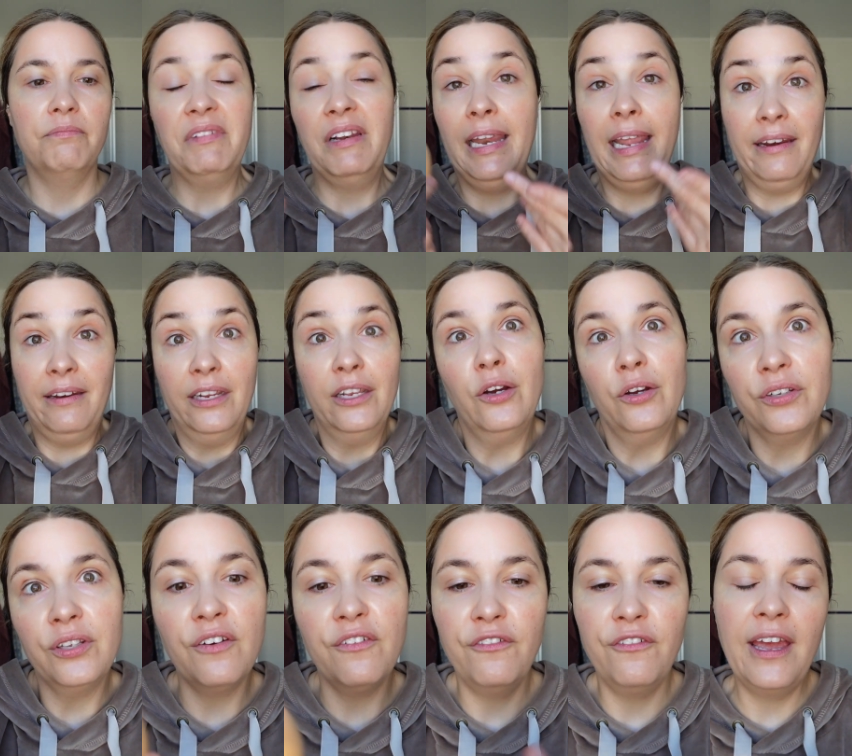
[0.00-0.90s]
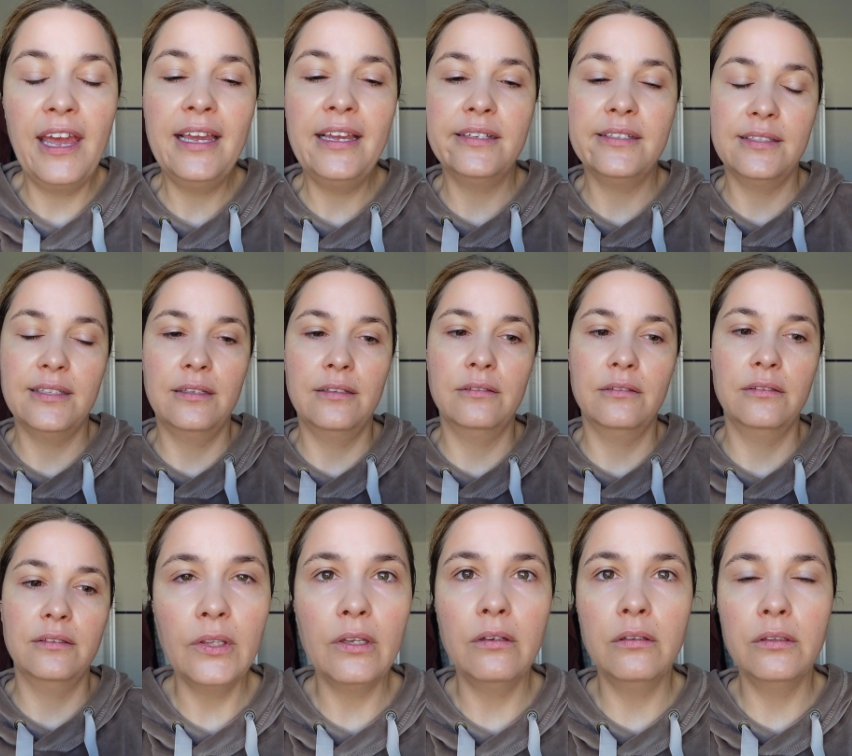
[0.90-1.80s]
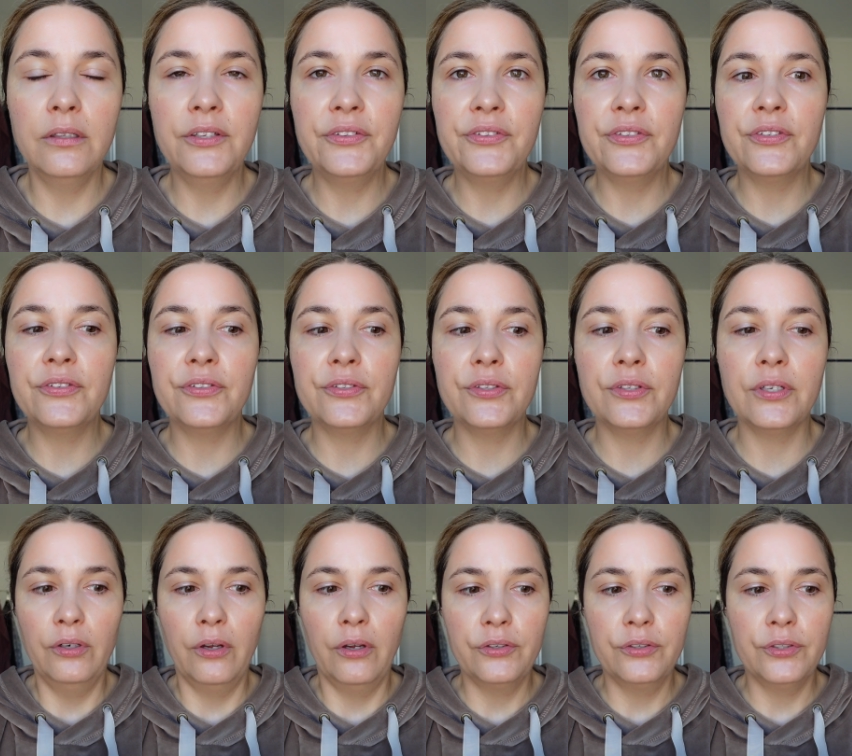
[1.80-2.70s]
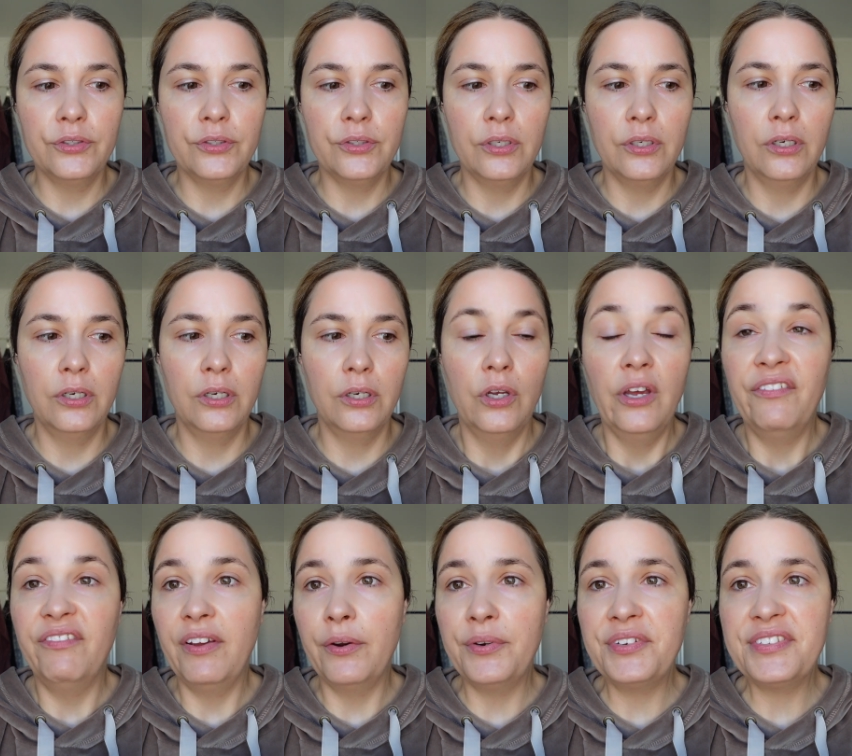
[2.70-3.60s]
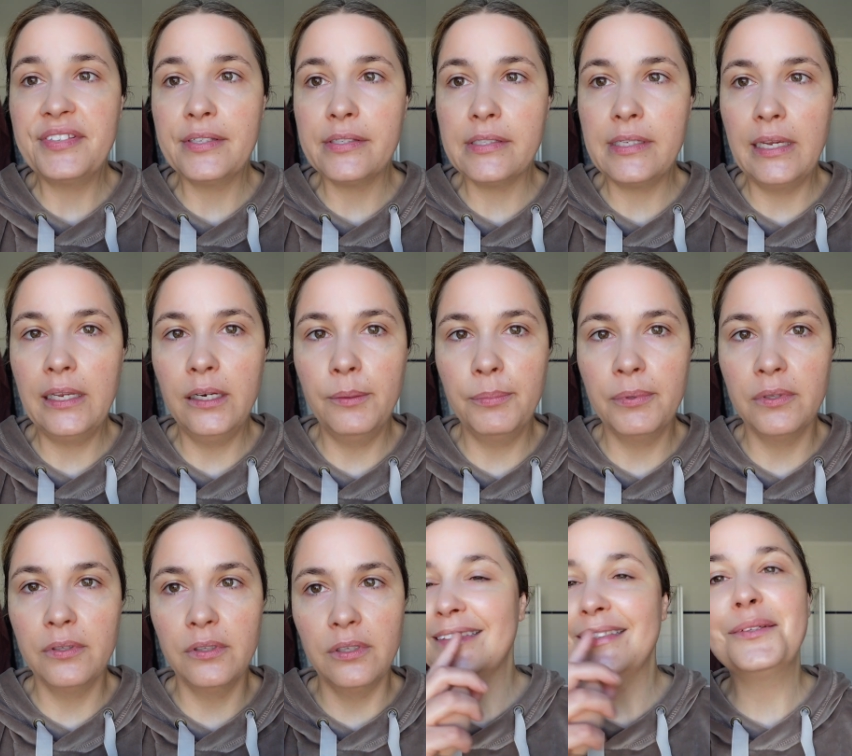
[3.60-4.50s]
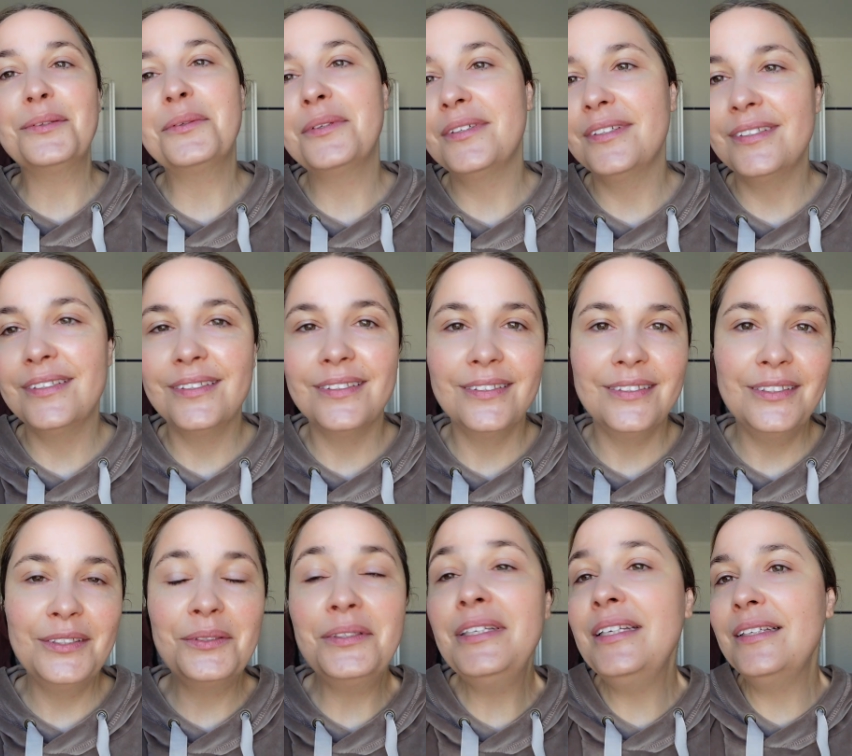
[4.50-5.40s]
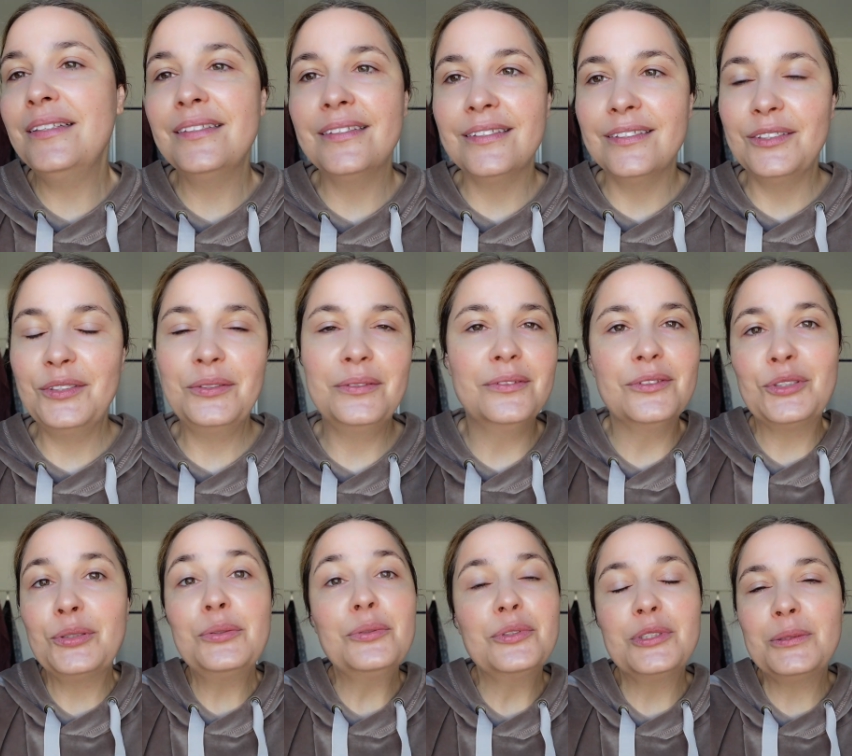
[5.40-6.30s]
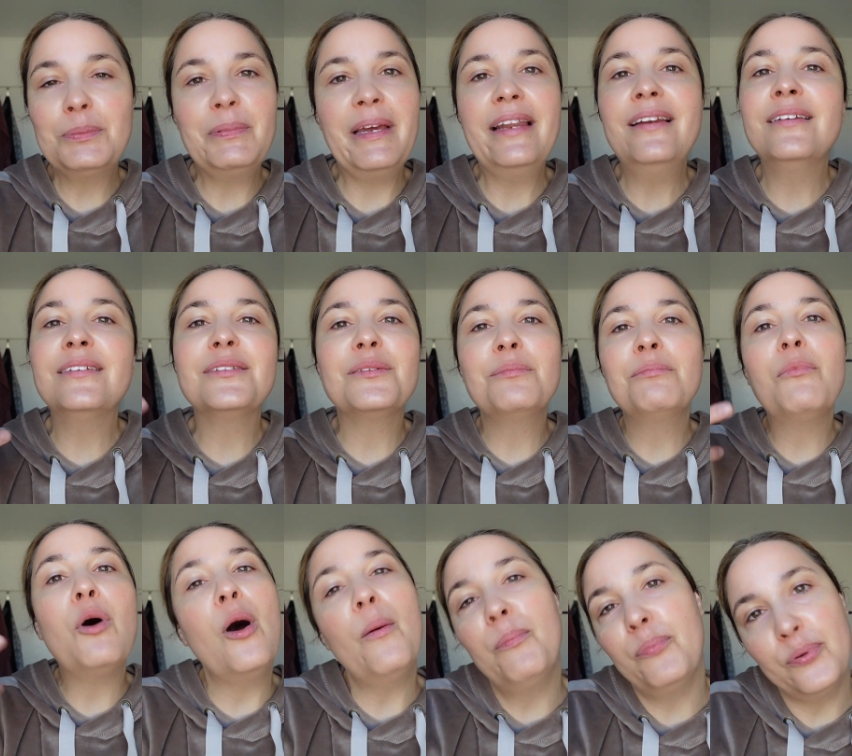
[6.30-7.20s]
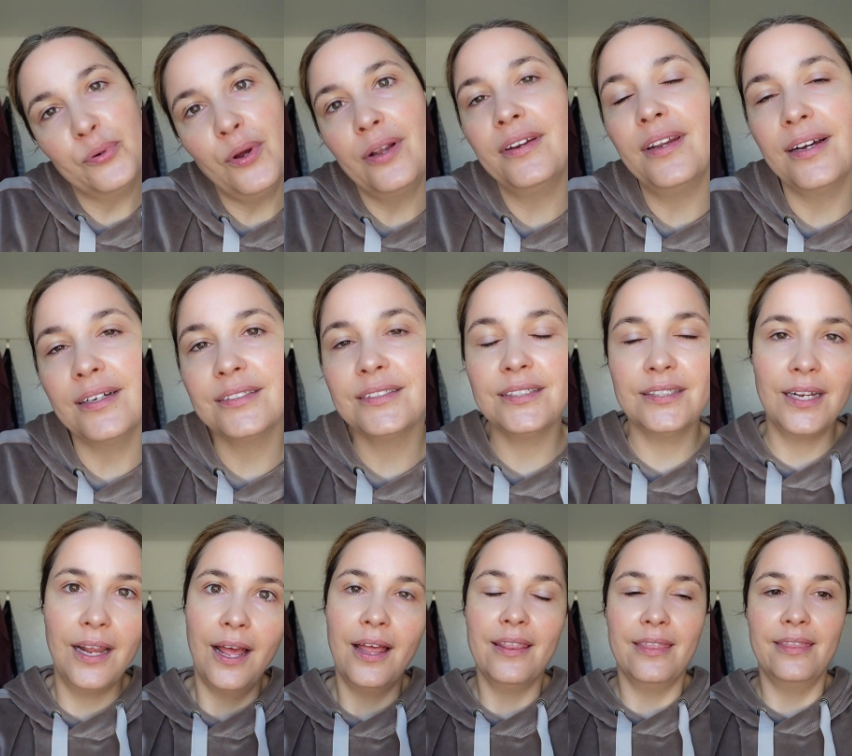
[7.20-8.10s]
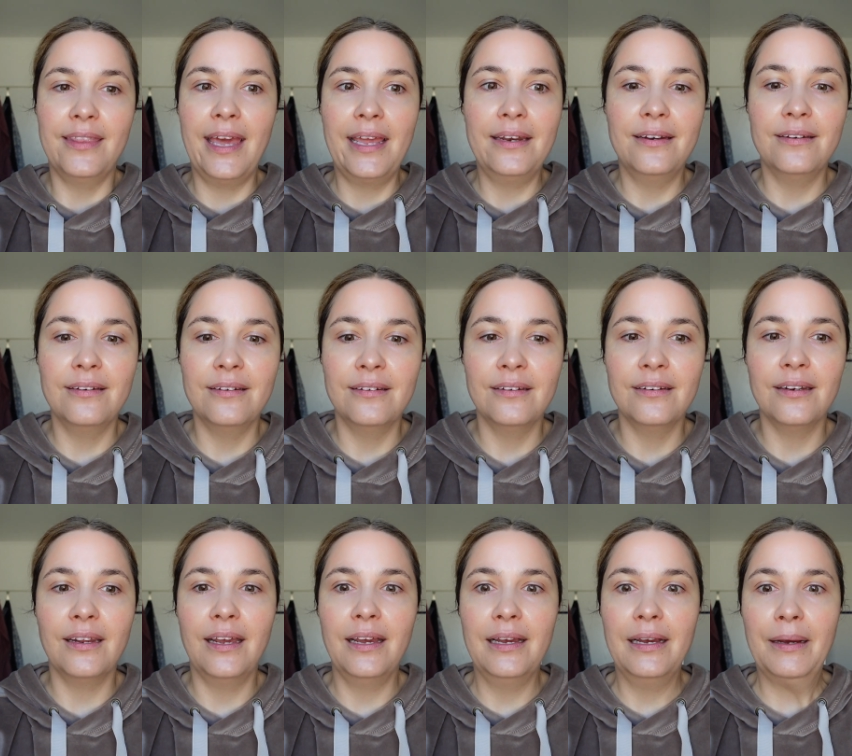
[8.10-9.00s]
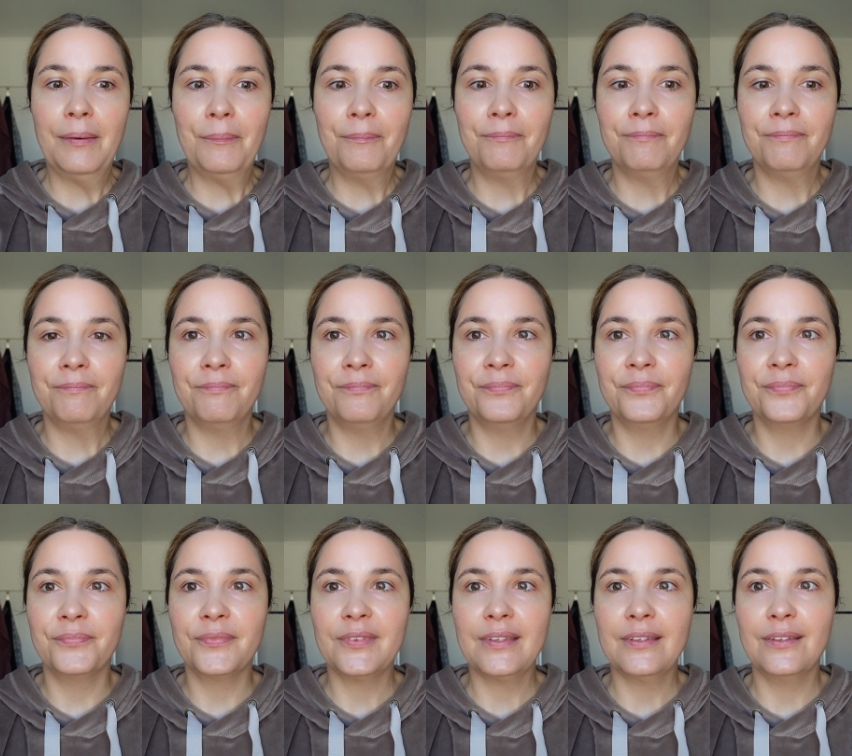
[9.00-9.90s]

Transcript: landing on your face, and this is not very sustainable. So you need to spend more product than um,